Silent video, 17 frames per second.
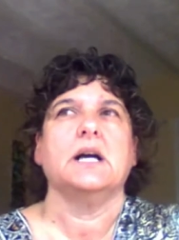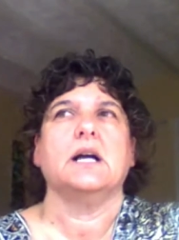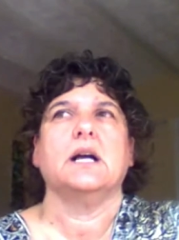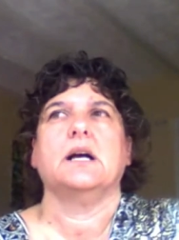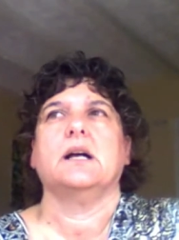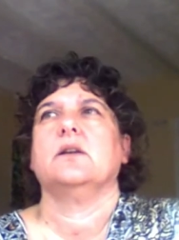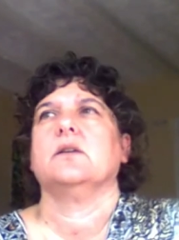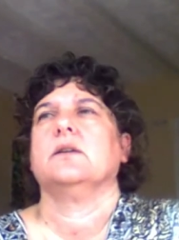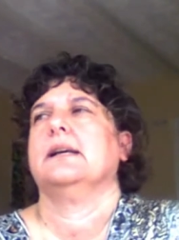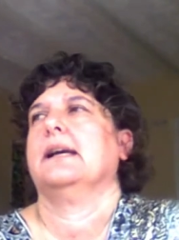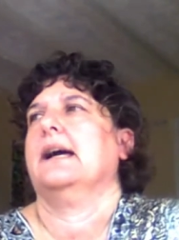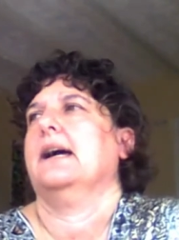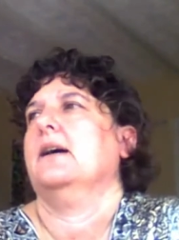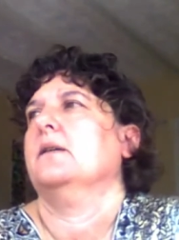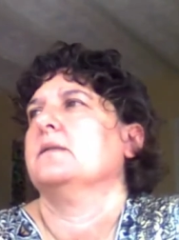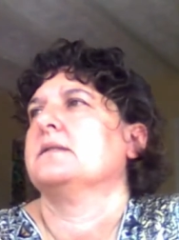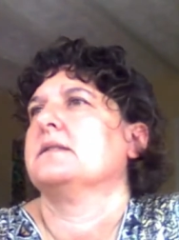uh, looking
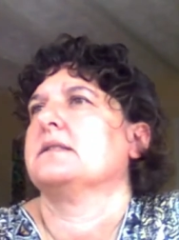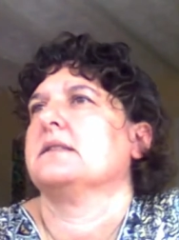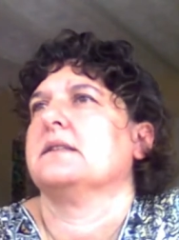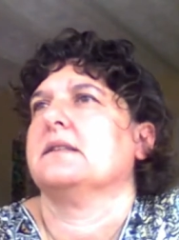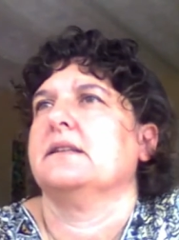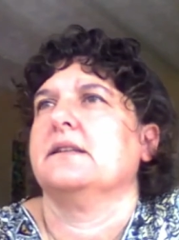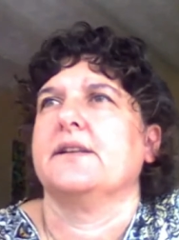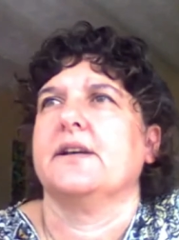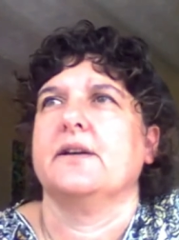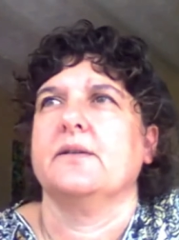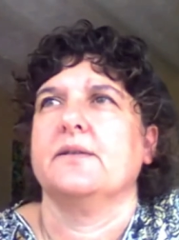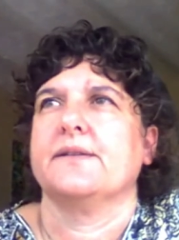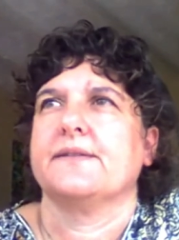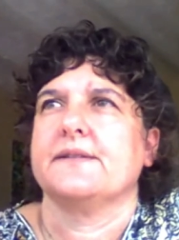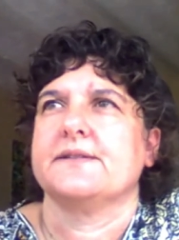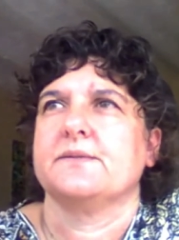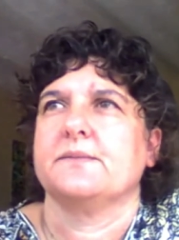out, you know,
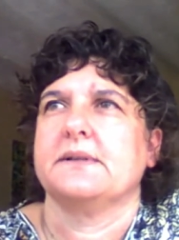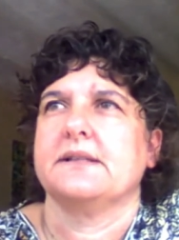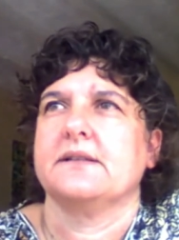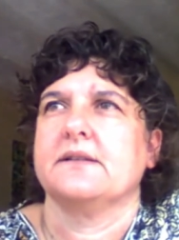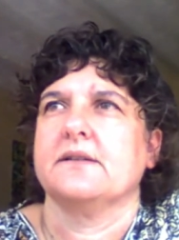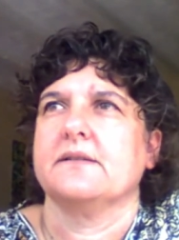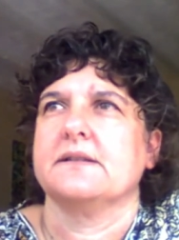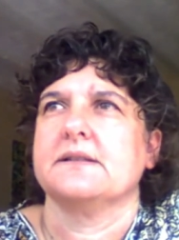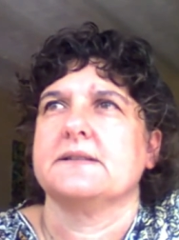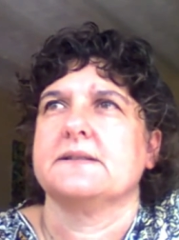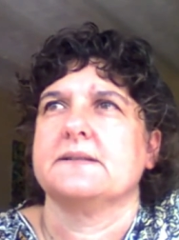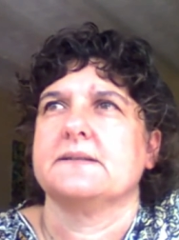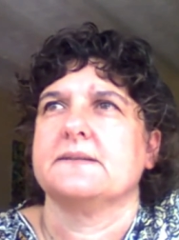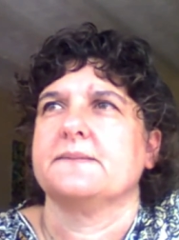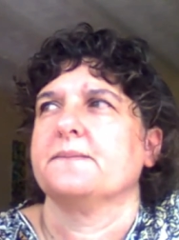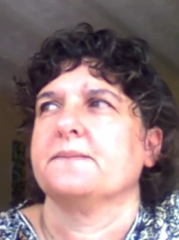at this window, this